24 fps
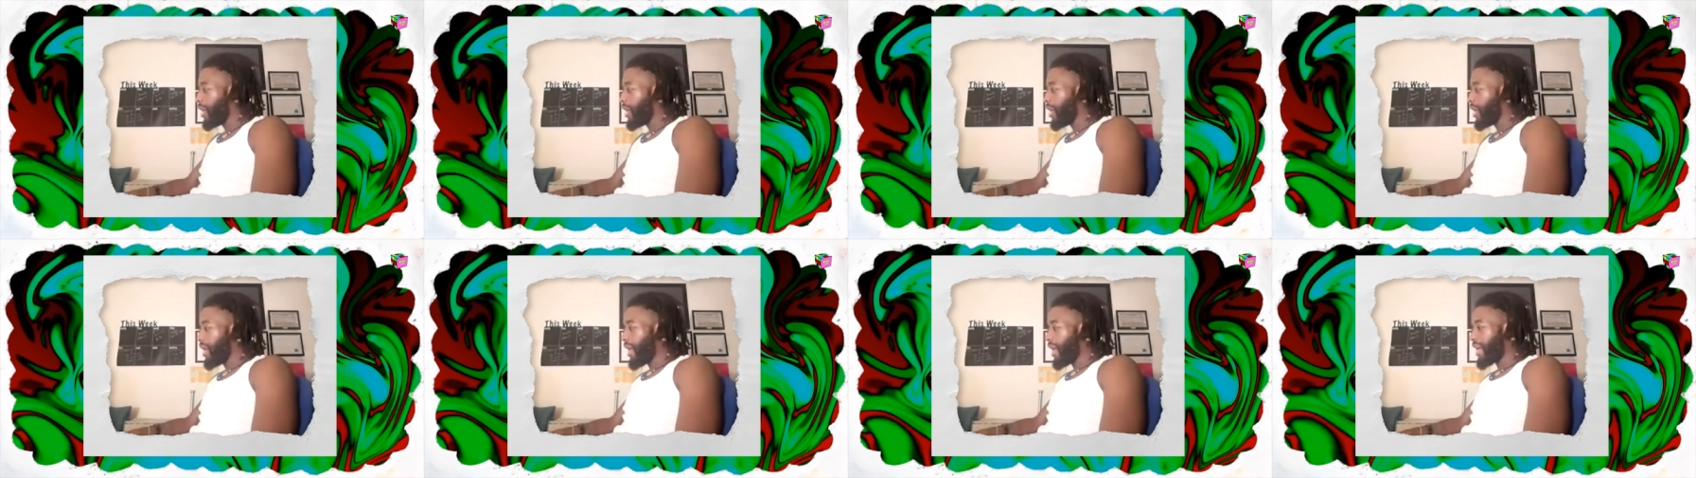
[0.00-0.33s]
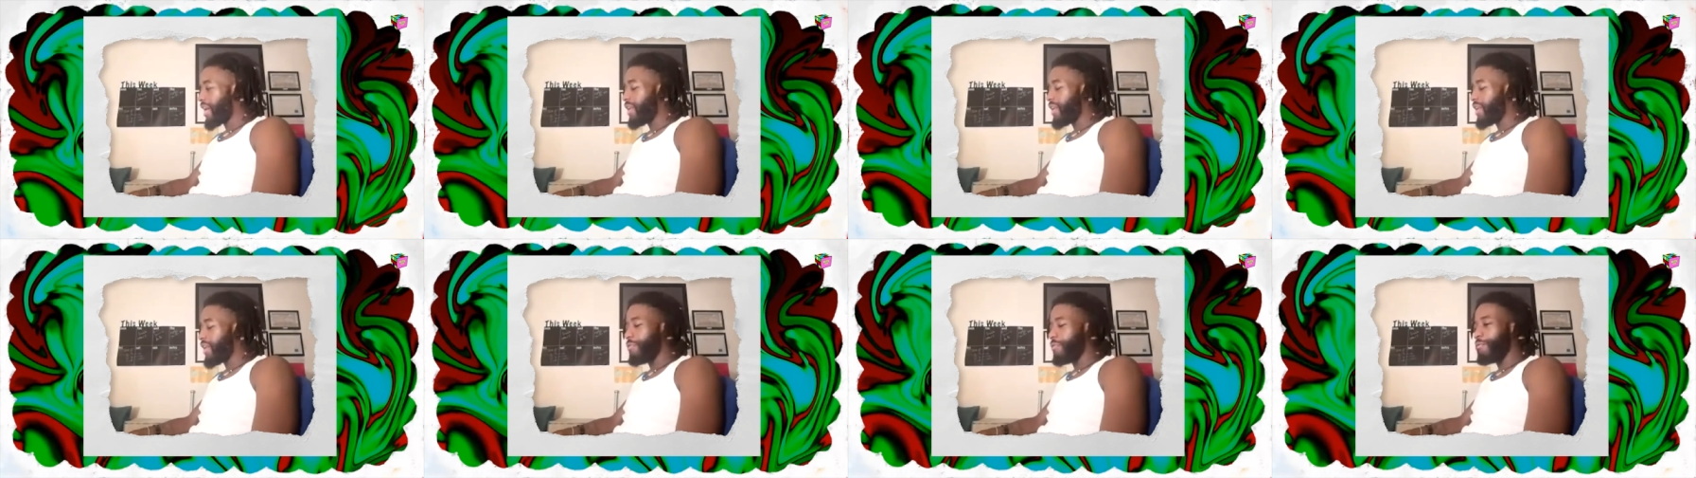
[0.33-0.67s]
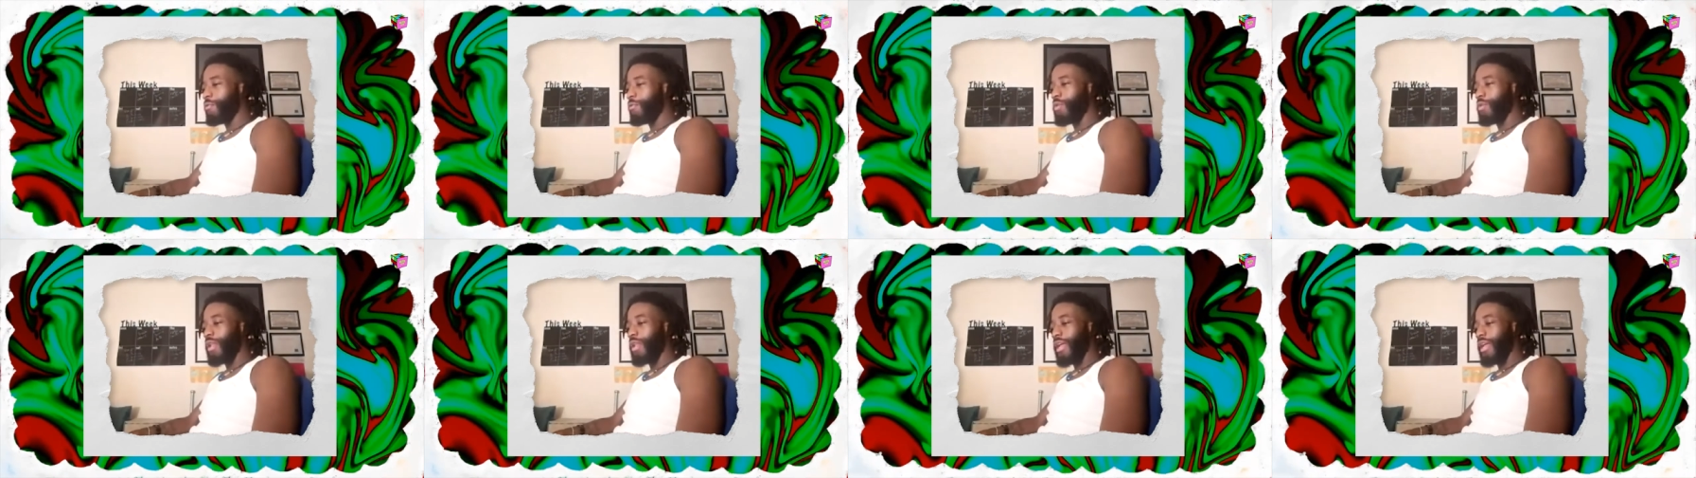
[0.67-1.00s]
I kind of
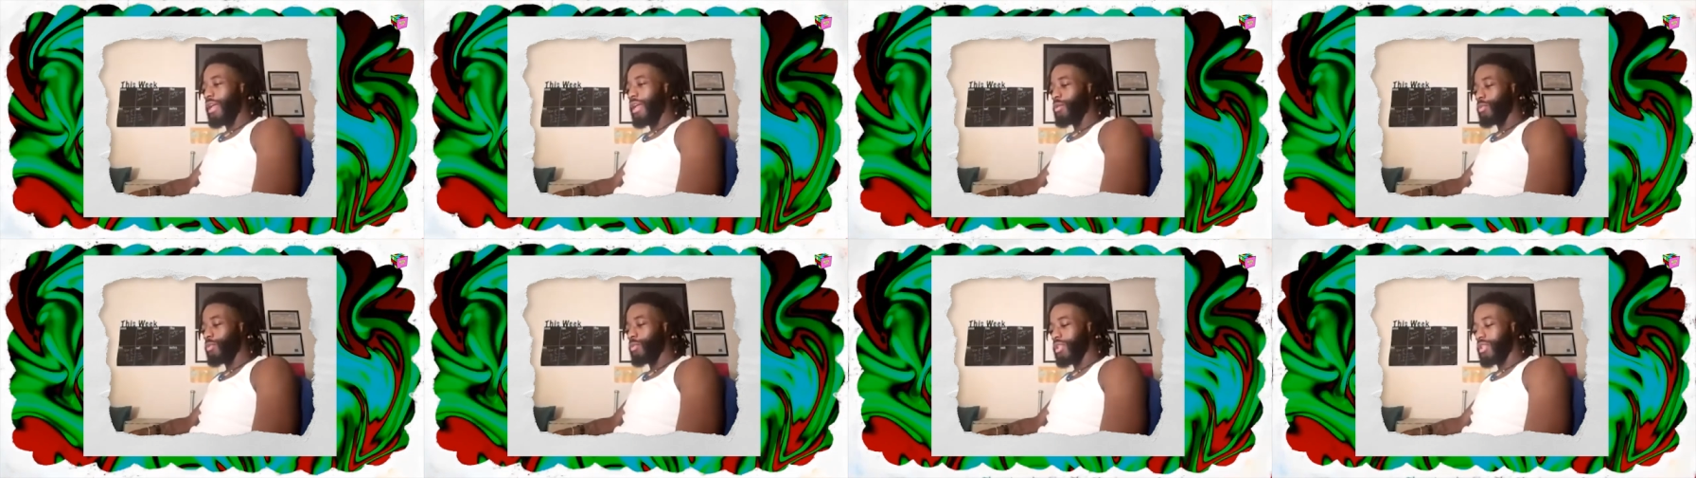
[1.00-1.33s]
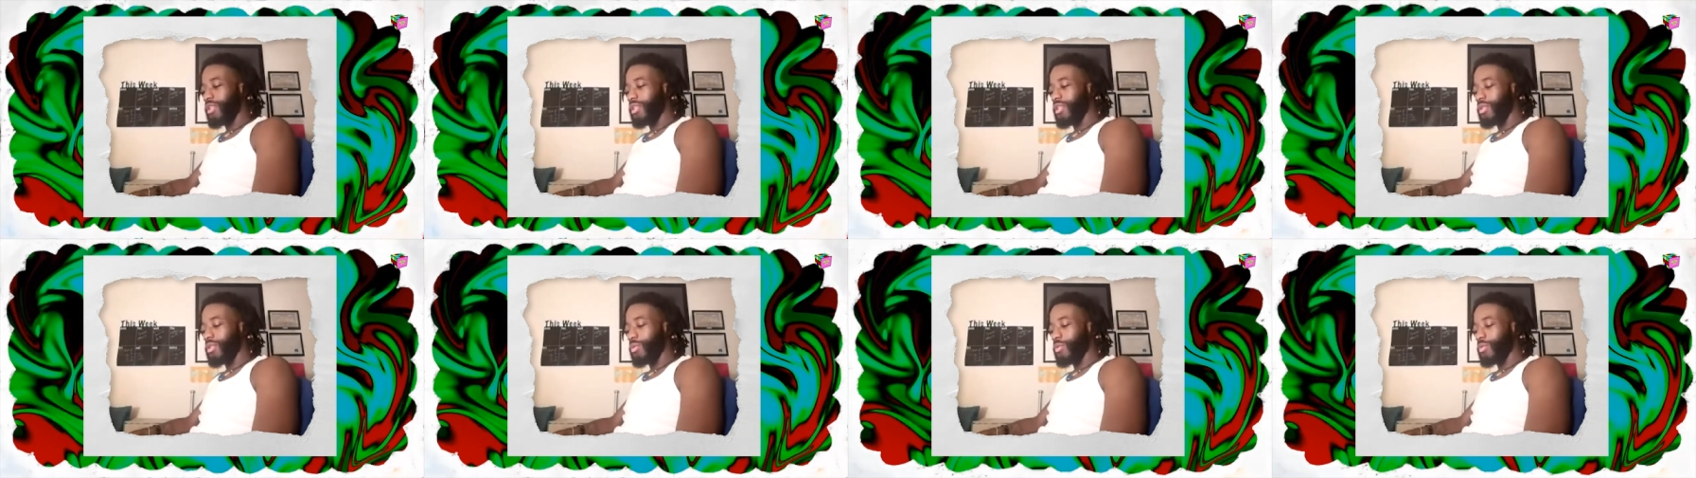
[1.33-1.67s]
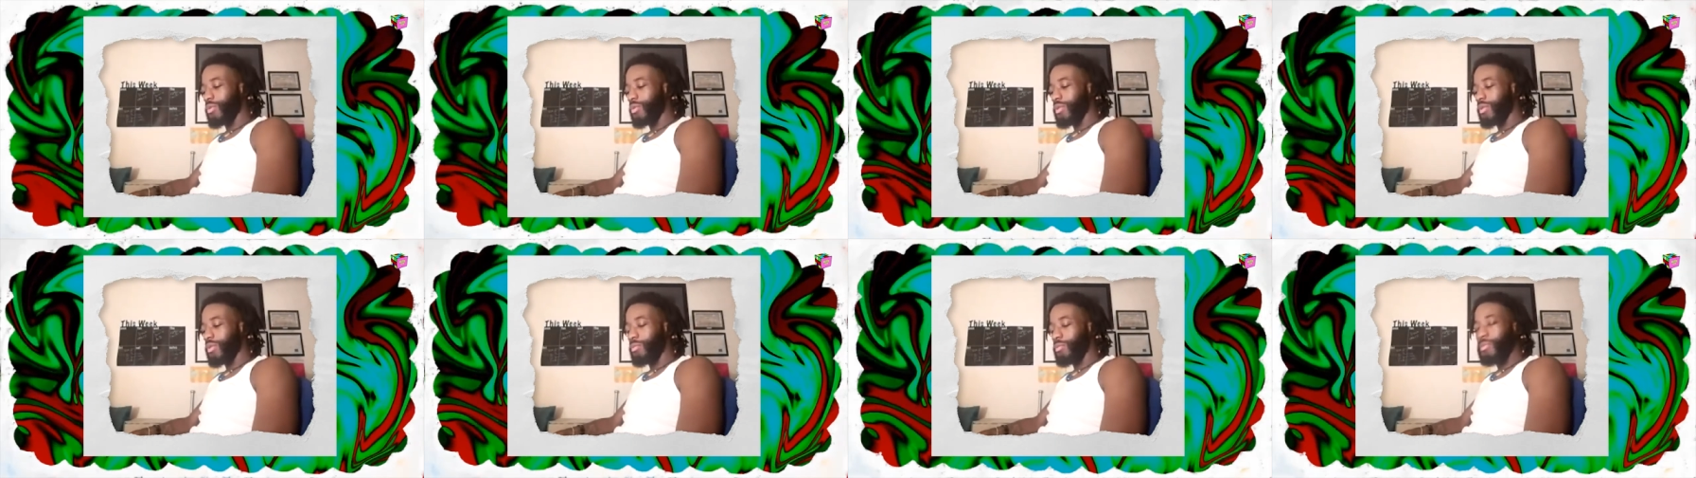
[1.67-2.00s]
feel like with
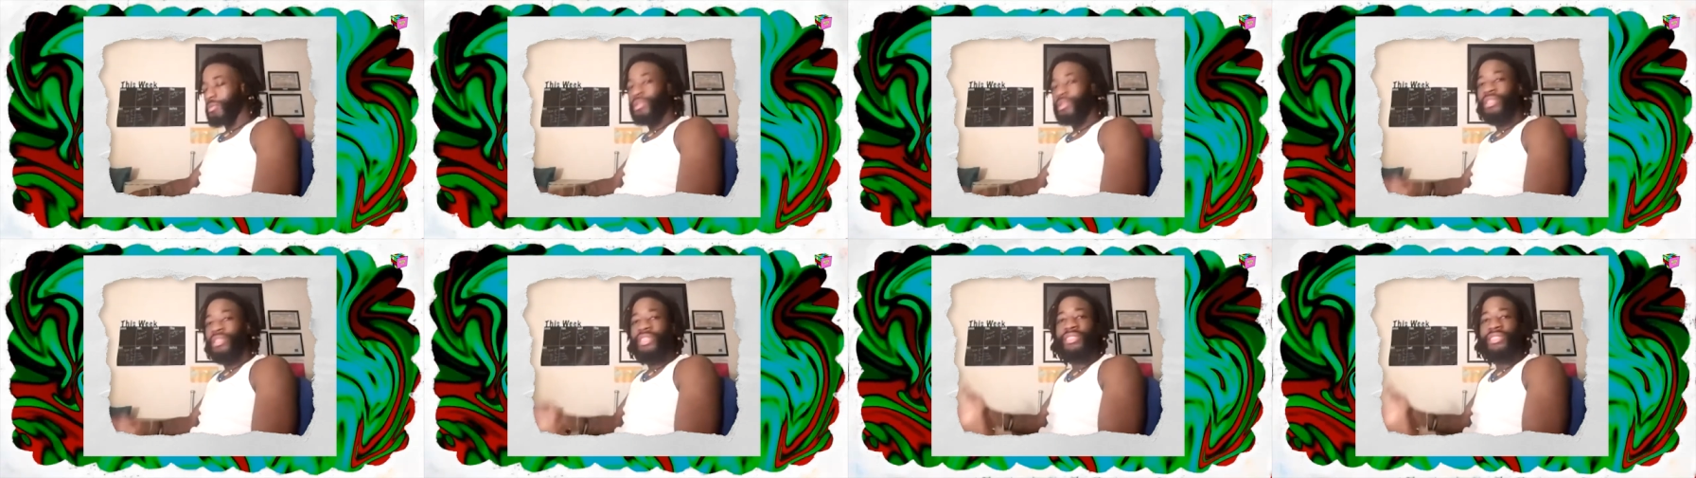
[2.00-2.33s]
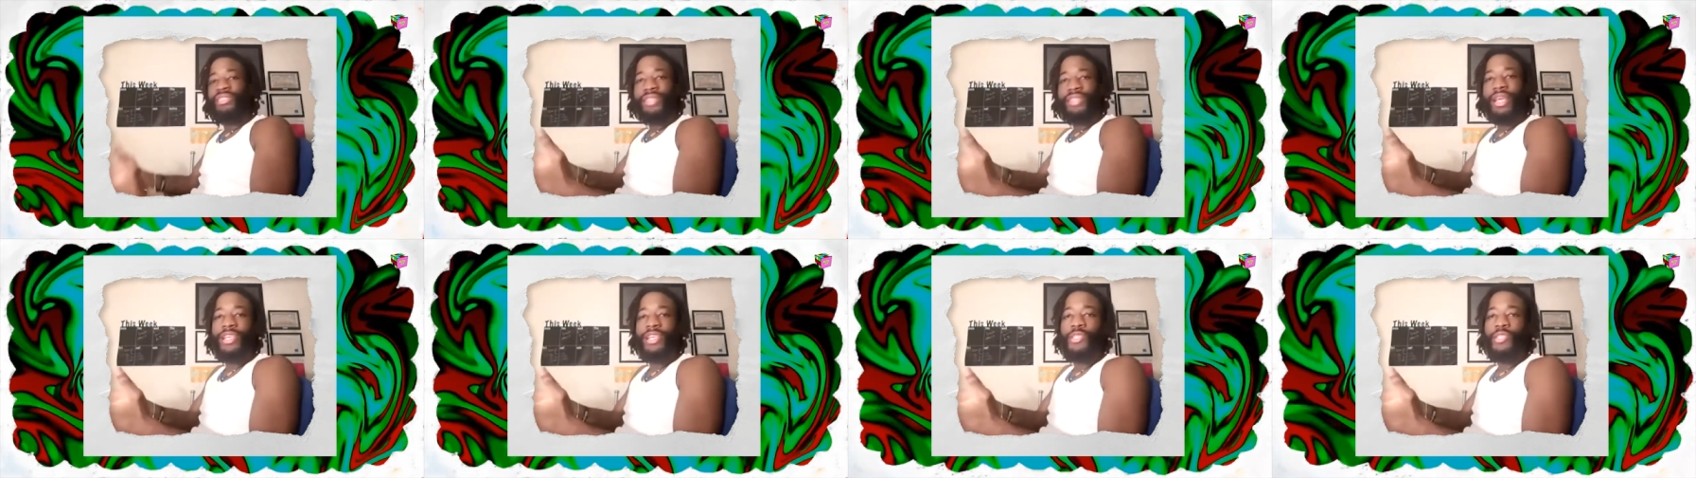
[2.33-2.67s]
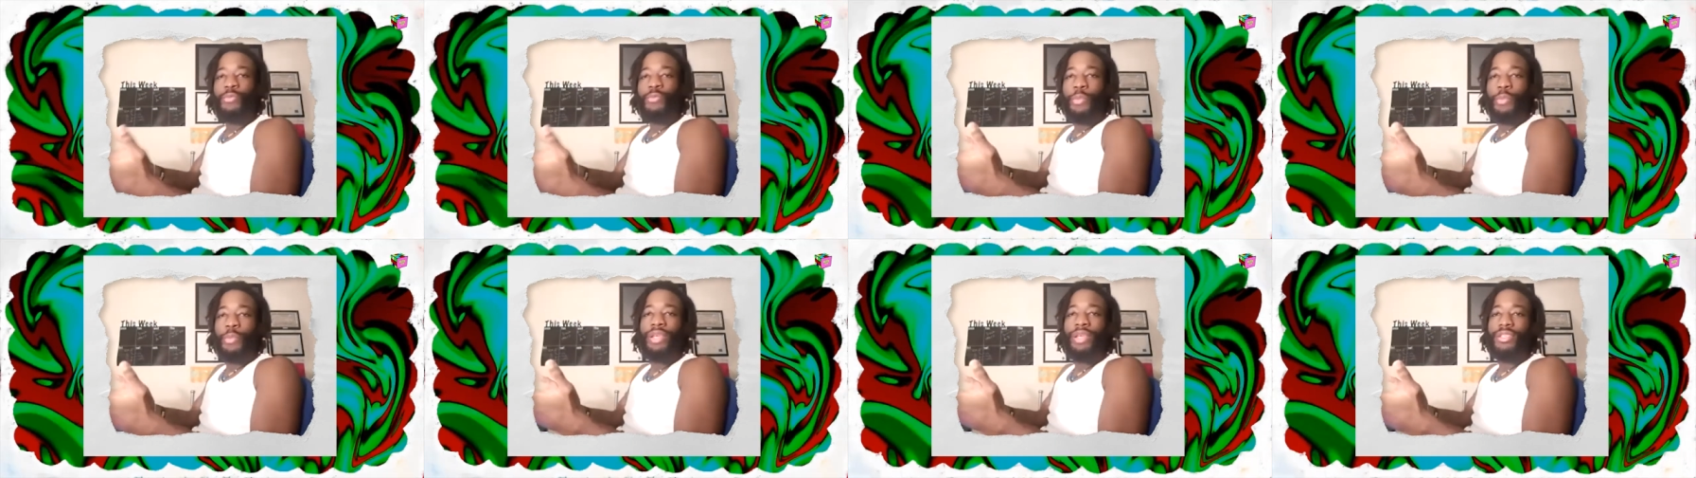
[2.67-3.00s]
this tech
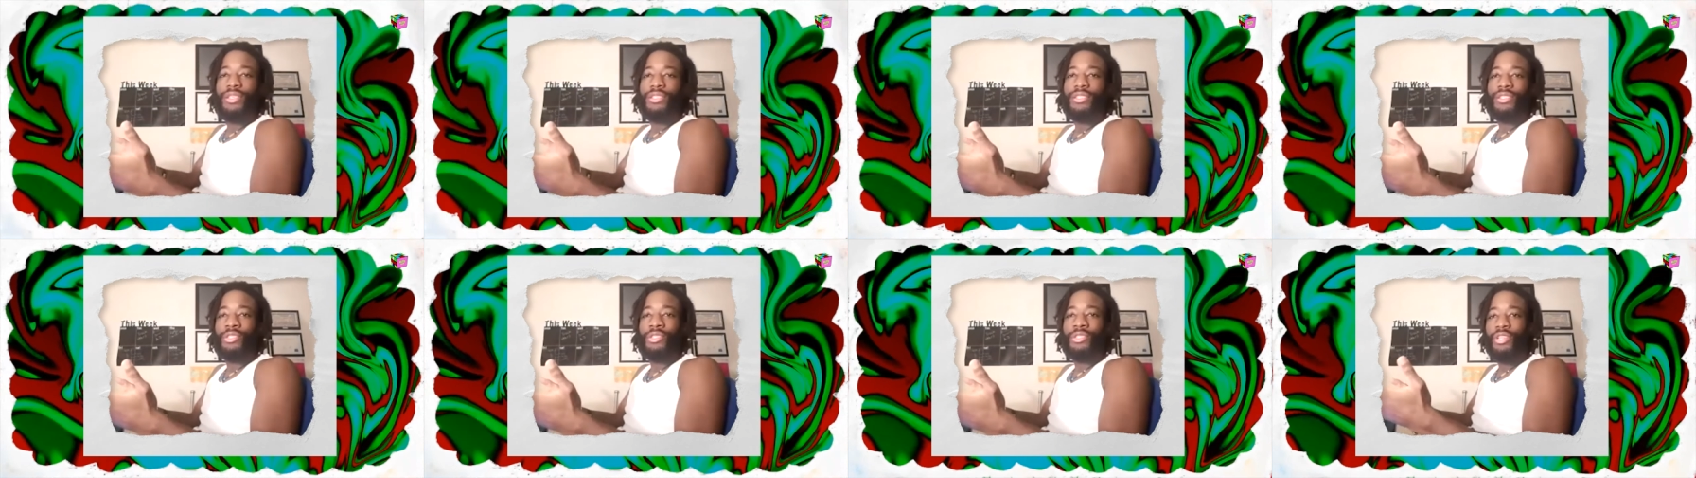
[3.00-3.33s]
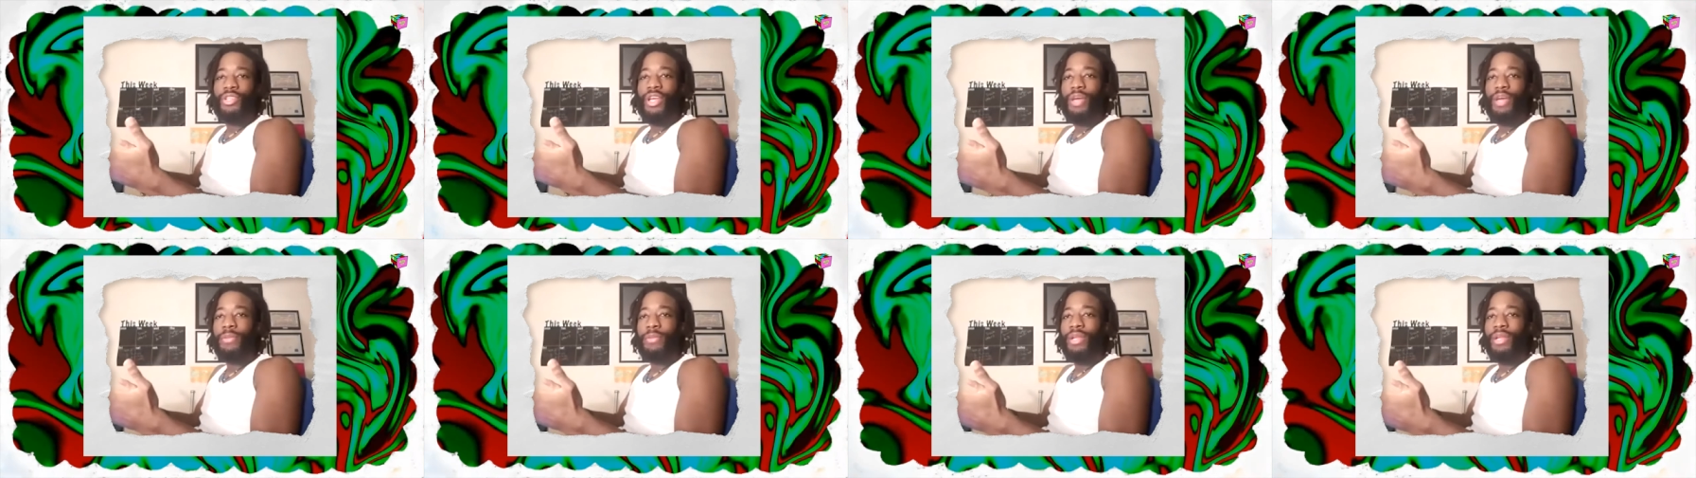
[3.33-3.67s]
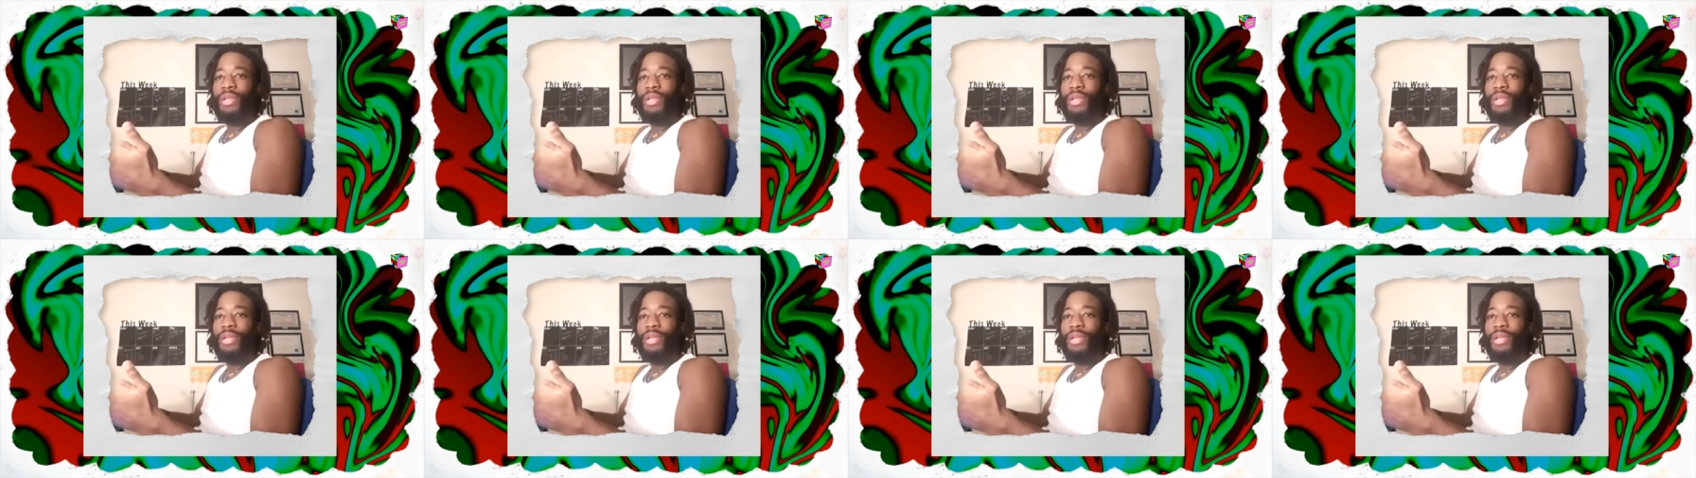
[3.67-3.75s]
space, do you know what I mean?